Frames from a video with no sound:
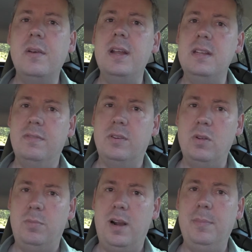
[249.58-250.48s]

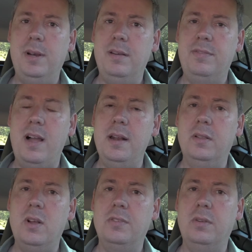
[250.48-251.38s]
difficult property to find in
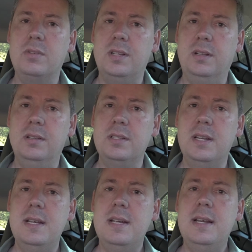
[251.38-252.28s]
Los Altos Hills.
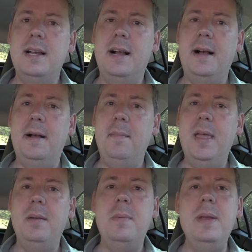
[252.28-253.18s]

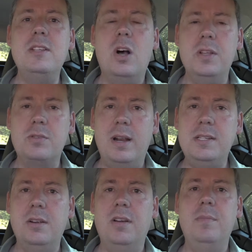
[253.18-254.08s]
That meets all these
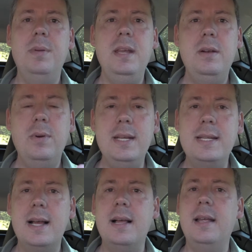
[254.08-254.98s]
criteria: being
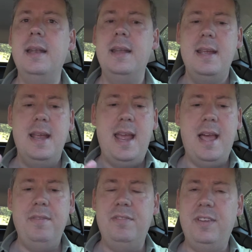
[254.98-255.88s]
redone,
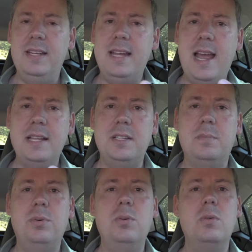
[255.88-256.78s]
having a
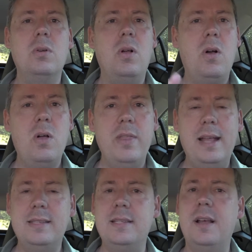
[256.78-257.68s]
fantastic pool, all
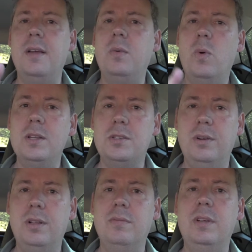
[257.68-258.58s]
that sun, Western
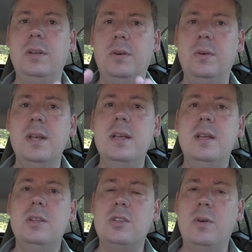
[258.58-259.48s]
Hill view.
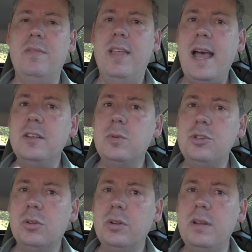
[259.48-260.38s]
So if that is what
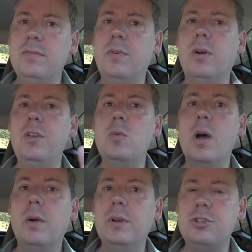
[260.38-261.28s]
you're looking for and you
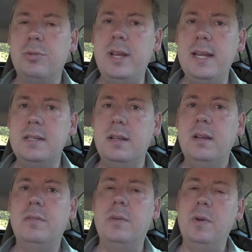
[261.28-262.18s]
want to retreat
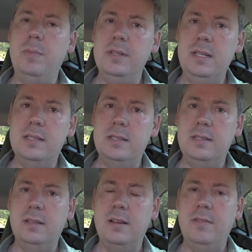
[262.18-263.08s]
from your busy
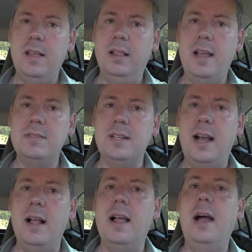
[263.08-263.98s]
Silicon Valley
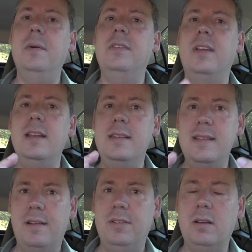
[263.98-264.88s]
lifestyle, I would say
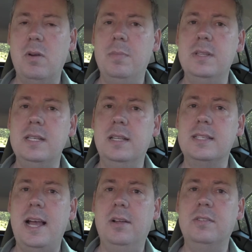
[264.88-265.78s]
definitely come up and see this
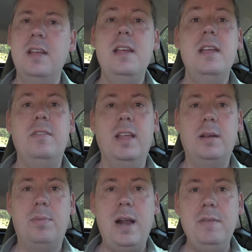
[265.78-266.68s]
house. If you'd like
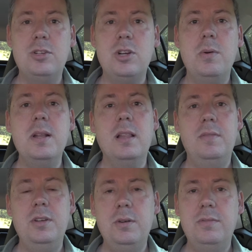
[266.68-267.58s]
a private showing, I'd
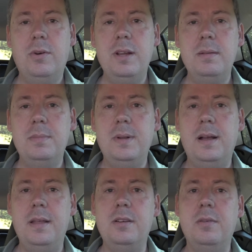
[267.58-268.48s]
love to do it for you.
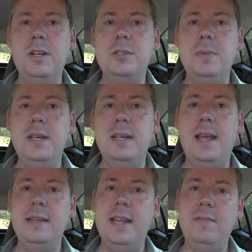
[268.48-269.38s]
You can reach me
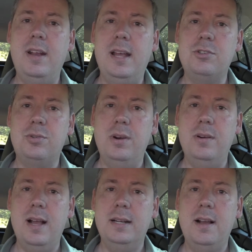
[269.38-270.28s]
at
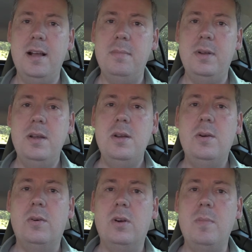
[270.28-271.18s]
david@troyer.com
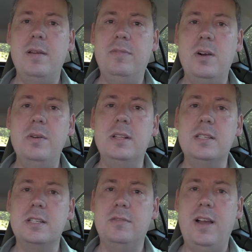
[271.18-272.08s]
or on my phone at
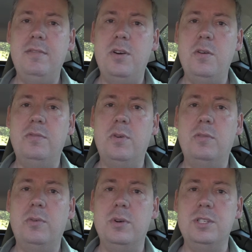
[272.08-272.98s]

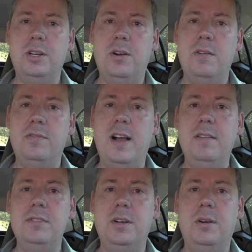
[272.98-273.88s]

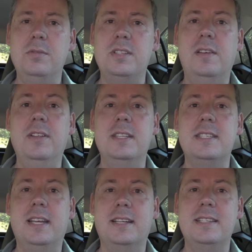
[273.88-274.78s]

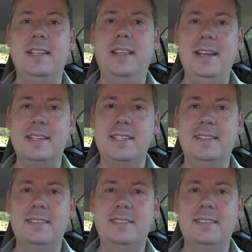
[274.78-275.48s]
650-440-5076. Thanks.